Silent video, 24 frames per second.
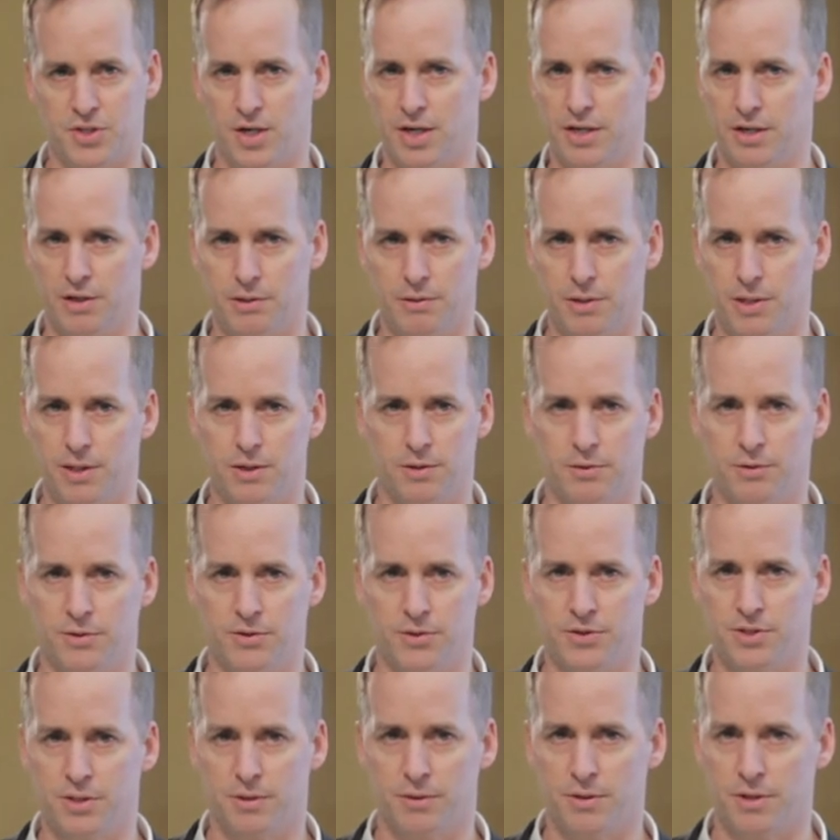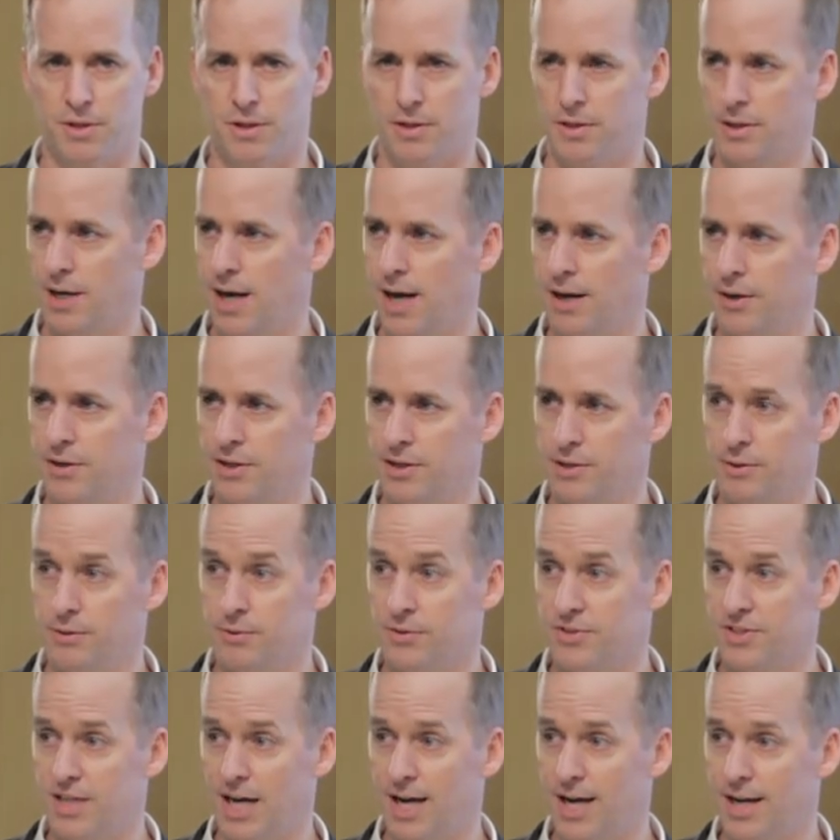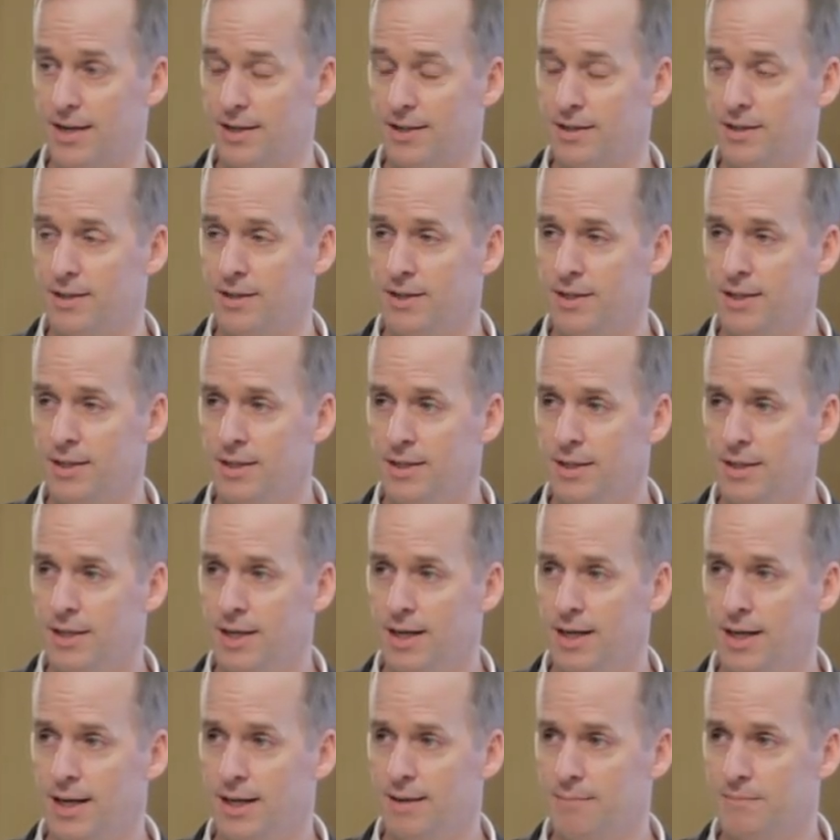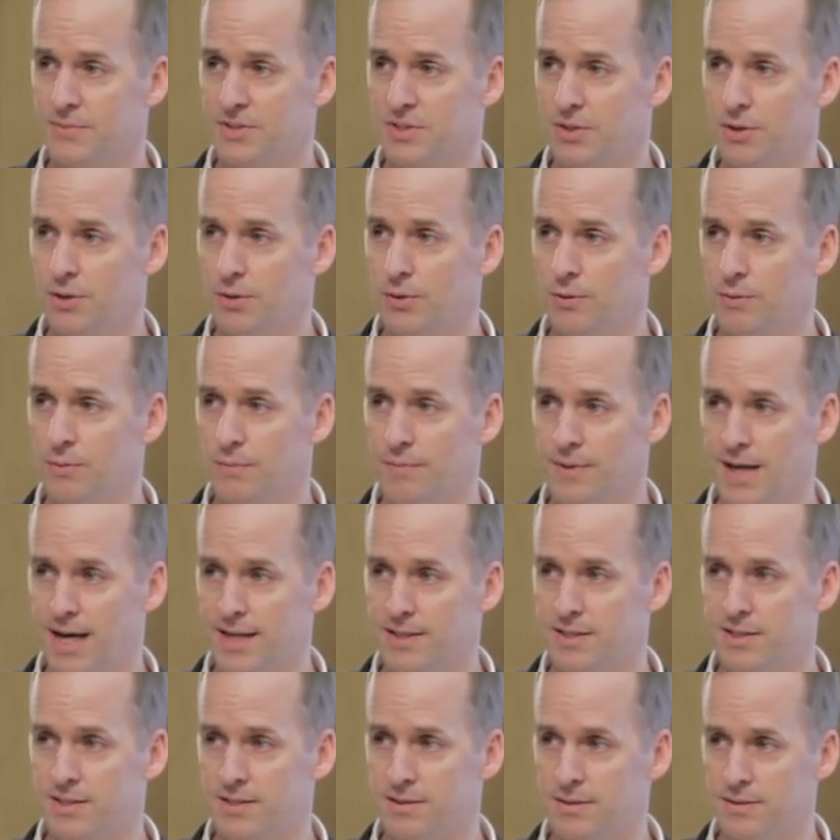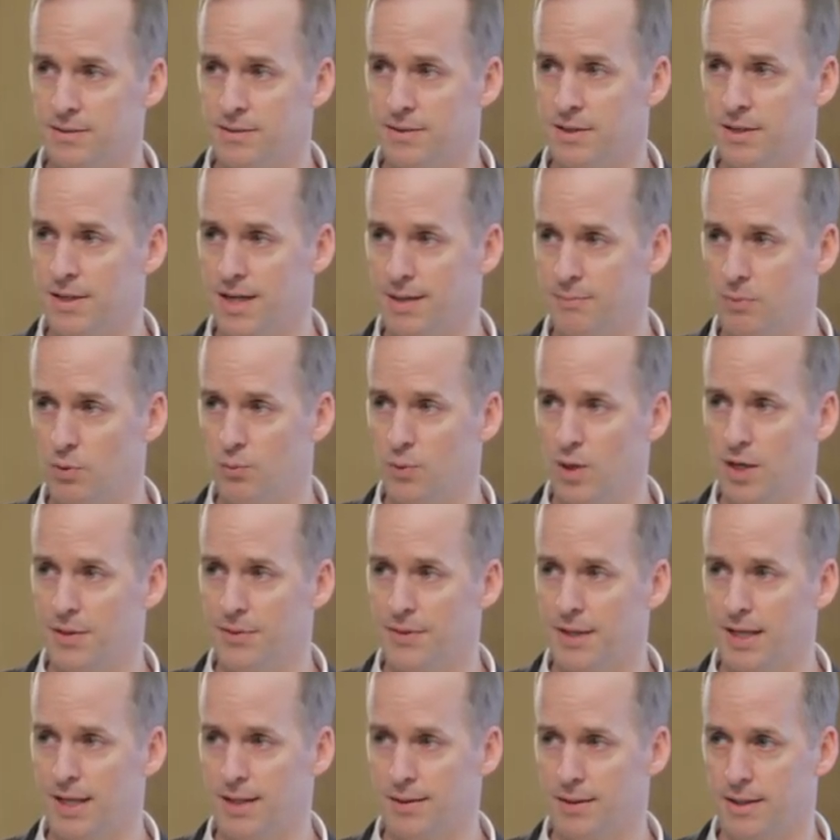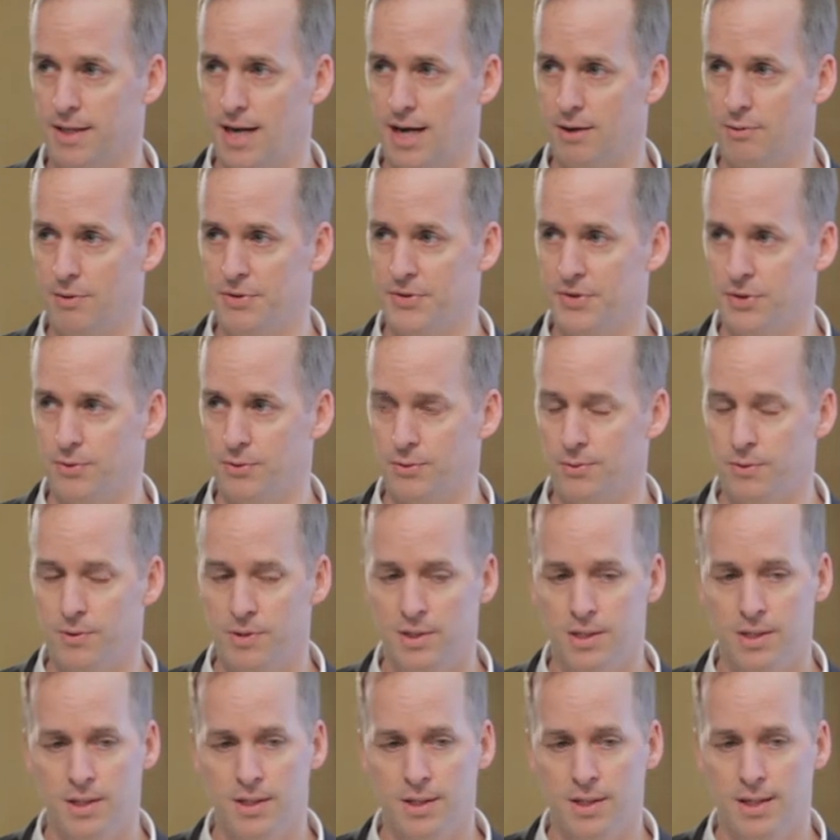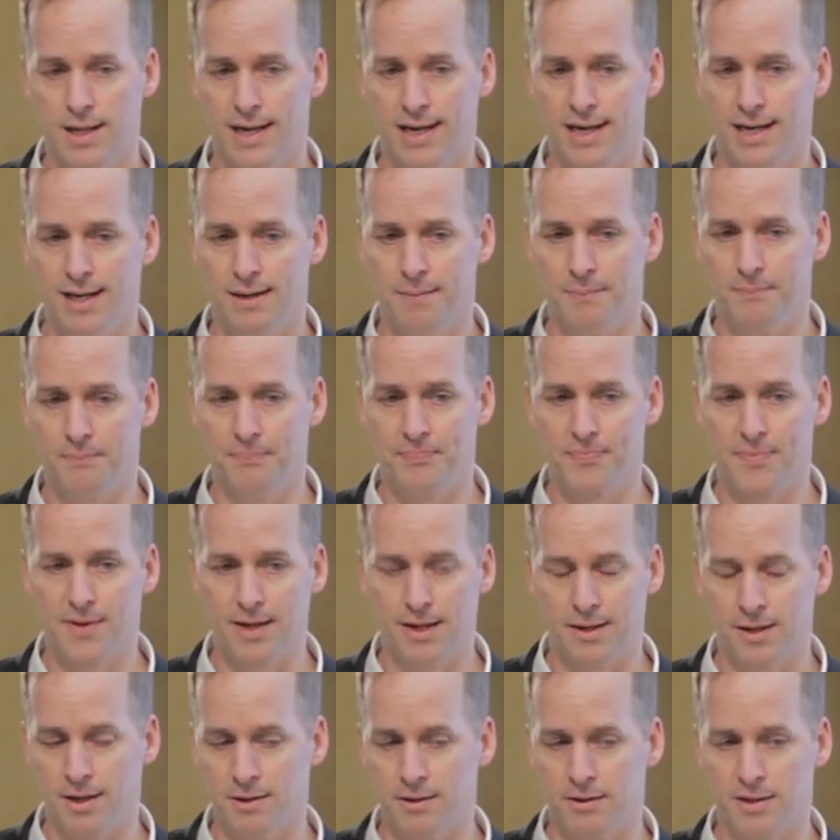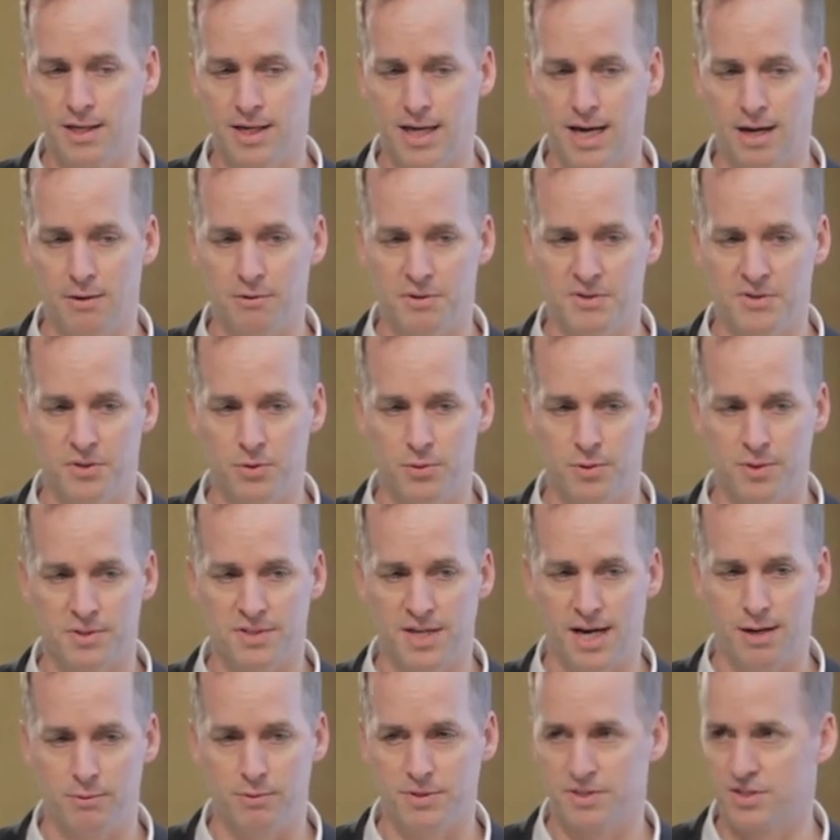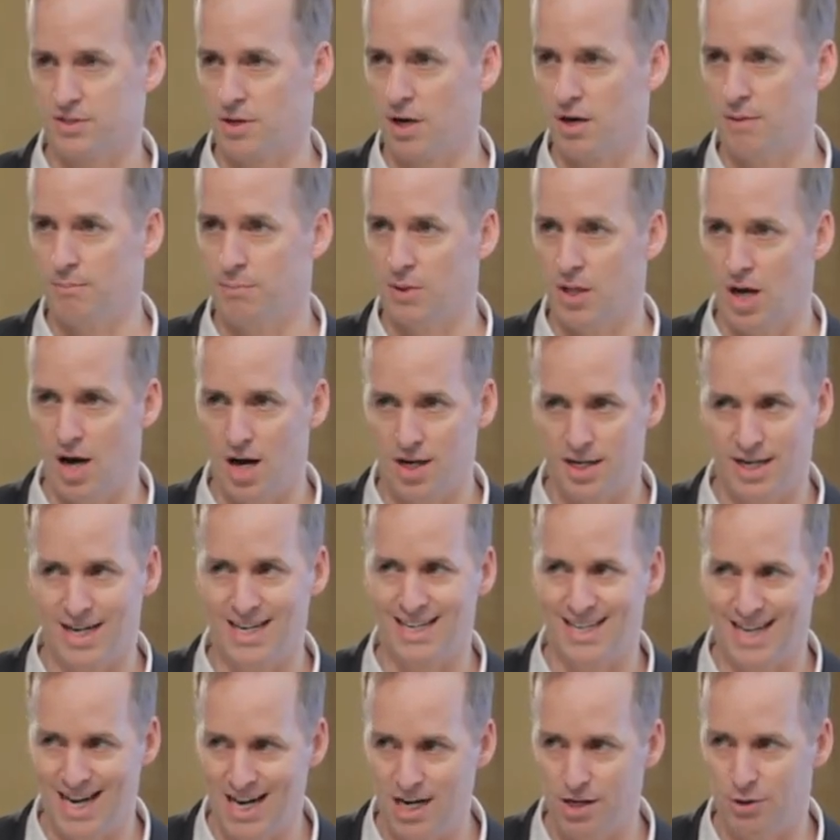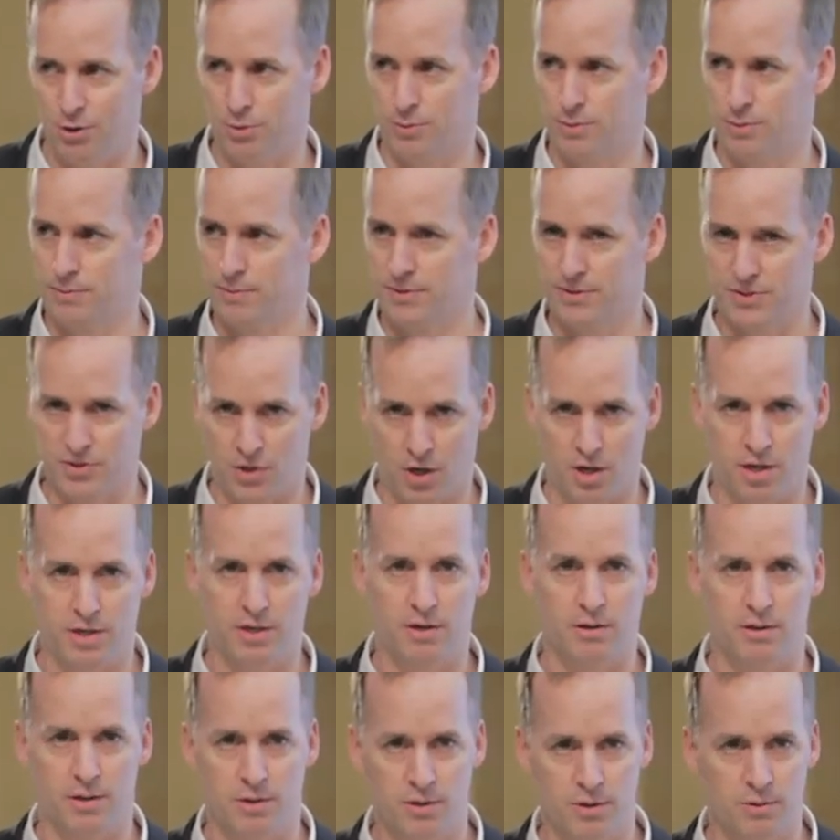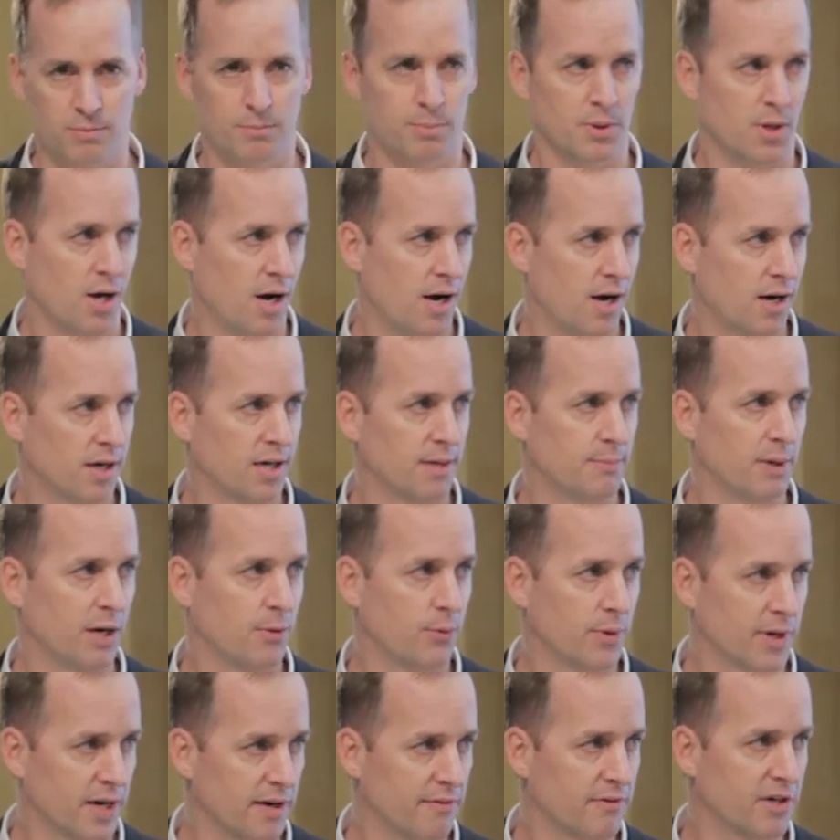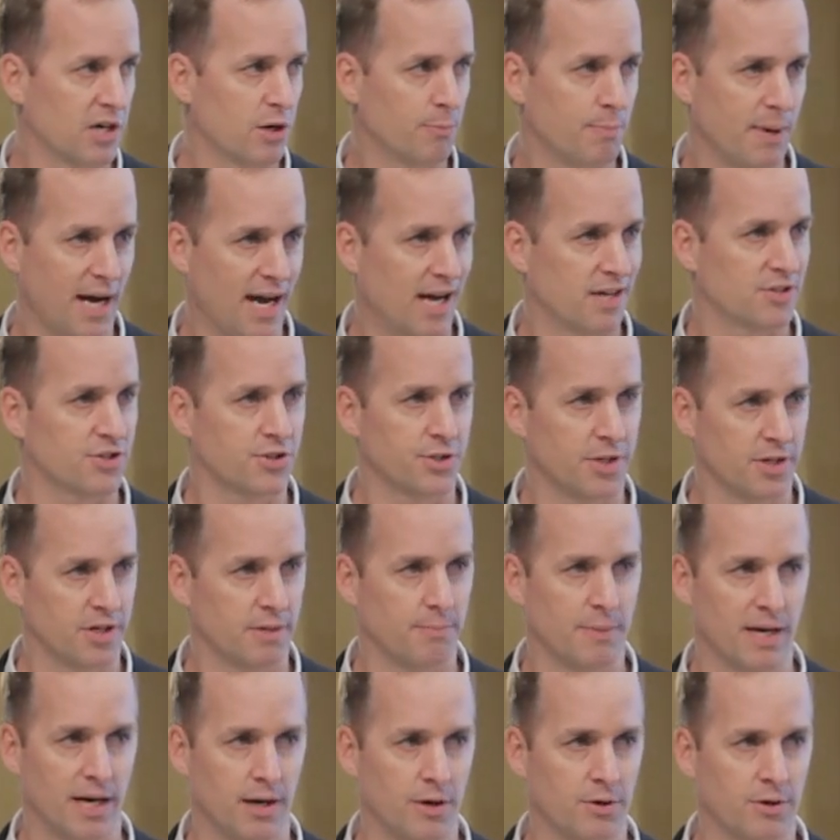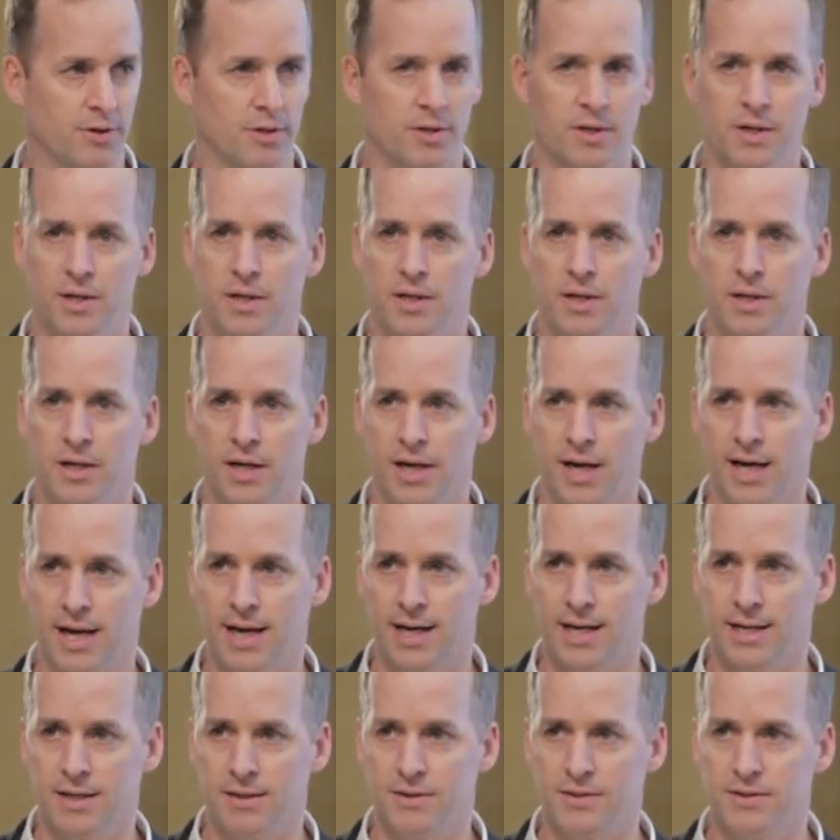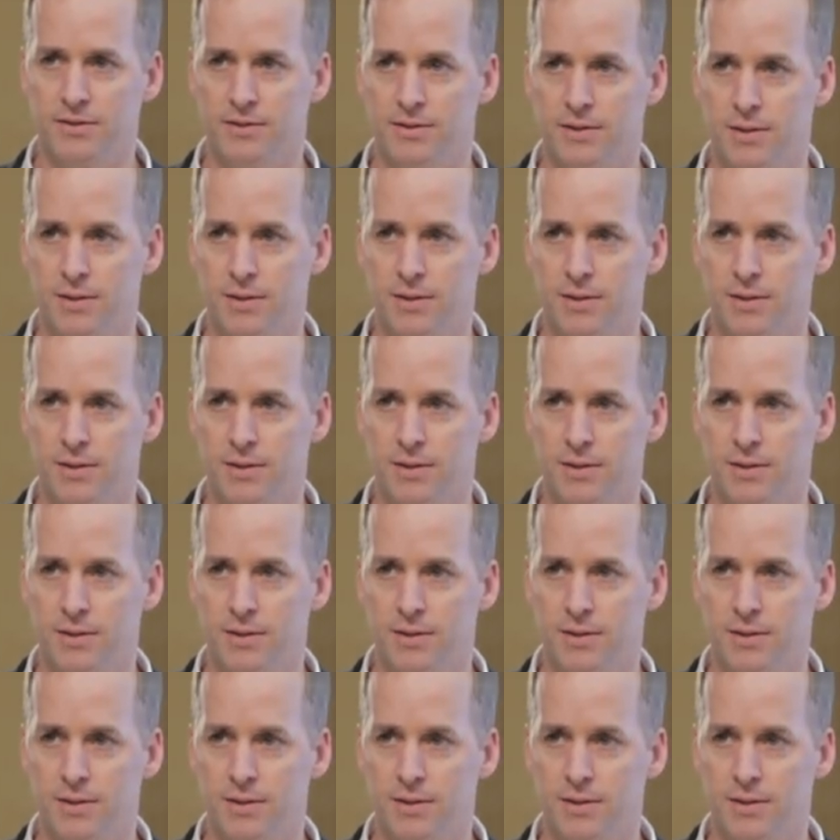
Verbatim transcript: on your own to learn how to use data. Um, so that's the number one thing that I would do. Um, another thing I would do is I would start blogging now. Start your own blog about whatever you're passionate about and